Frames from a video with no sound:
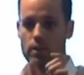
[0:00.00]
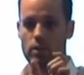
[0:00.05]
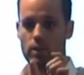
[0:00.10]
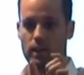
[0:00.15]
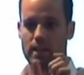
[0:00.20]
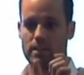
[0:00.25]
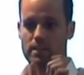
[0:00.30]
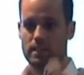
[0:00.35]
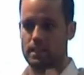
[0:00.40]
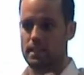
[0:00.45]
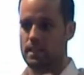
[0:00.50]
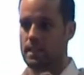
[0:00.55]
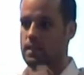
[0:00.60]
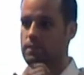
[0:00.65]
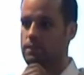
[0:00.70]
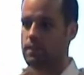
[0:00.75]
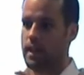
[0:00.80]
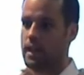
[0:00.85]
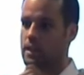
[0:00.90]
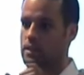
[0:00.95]
that you can actually
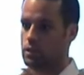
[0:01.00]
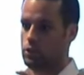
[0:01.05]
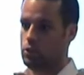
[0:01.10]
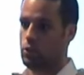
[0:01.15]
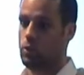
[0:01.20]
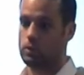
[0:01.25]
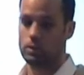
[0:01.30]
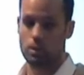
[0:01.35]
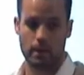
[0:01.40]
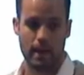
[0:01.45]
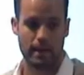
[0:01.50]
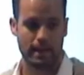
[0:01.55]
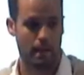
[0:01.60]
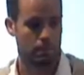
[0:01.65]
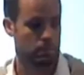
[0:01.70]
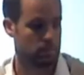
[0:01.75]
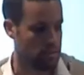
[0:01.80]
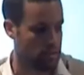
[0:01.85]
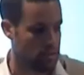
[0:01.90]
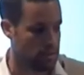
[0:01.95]
give that actually talks about
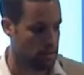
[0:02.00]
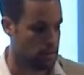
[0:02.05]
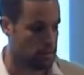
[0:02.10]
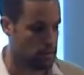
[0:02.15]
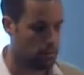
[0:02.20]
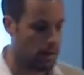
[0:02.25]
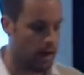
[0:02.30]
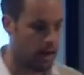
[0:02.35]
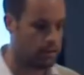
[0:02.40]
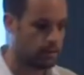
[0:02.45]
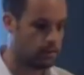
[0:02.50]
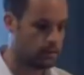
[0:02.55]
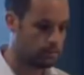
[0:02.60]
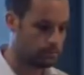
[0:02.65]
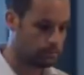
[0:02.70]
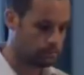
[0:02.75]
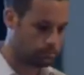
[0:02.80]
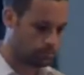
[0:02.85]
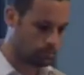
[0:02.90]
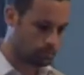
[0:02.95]
that particular space.
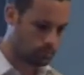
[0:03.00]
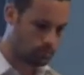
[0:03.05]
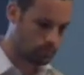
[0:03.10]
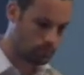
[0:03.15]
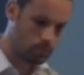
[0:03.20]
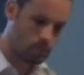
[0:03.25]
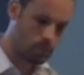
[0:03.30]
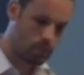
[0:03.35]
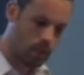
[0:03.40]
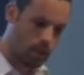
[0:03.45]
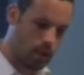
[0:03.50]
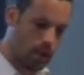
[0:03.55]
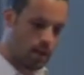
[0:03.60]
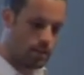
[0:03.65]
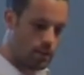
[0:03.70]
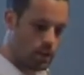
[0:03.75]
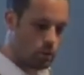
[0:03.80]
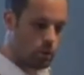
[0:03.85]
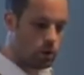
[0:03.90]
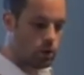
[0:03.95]

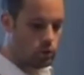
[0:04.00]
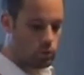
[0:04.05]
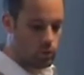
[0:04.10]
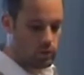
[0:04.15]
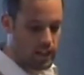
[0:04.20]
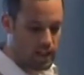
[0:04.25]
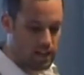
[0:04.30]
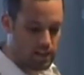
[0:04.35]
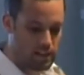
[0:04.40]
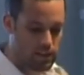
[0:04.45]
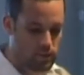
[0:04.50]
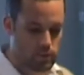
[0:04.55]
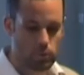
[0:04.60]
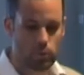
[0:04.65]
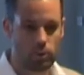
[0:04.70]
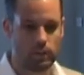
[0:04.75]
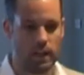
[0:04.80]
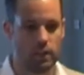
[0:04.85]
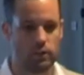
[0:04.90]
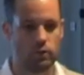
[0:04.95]
Then you want to do it then is give some
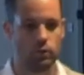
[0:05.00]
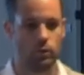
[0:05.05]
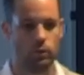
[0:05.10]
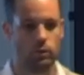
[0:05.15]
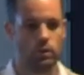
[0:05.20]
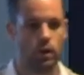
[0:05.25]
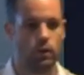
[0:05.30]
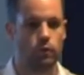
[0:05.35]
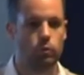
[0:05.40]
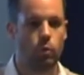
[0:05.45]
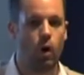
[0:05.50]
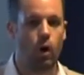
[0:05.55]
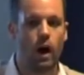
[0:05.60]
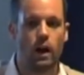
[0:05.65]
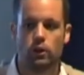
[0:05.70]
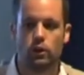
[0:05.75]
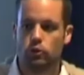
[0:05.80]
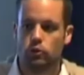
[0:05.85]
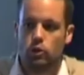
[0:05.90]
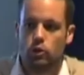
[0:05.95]
credentials of
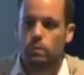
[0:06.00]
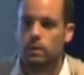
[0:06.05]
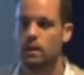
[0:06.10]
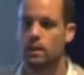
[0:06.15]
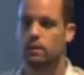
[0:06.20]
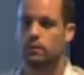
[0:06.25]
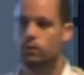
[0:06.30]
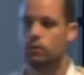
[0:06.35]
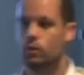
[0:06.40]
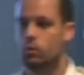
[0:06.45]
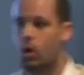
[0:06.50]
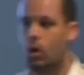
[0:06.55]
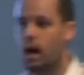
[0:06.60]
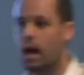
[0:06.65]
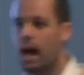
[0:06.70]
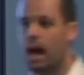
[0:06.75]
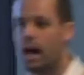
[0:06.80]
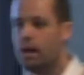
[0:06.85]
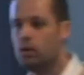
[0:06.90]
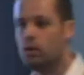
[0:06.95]
why should you be interviewed?
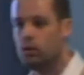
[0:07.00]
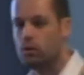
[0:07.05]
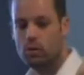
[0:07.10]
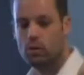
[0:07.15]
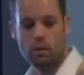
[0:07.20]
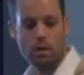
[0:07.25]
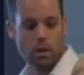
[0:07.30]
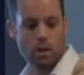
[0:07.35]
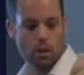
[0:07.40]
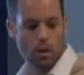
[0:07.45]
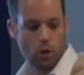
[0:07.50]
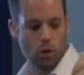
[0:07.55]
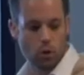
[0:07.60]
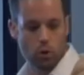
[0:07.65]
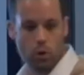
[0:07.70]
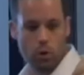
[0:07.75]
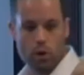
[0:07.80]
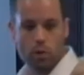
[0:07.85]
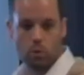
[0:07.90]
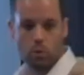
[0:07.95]
Why are you
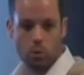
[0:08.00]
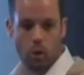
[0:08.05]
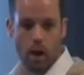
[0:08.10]
credible?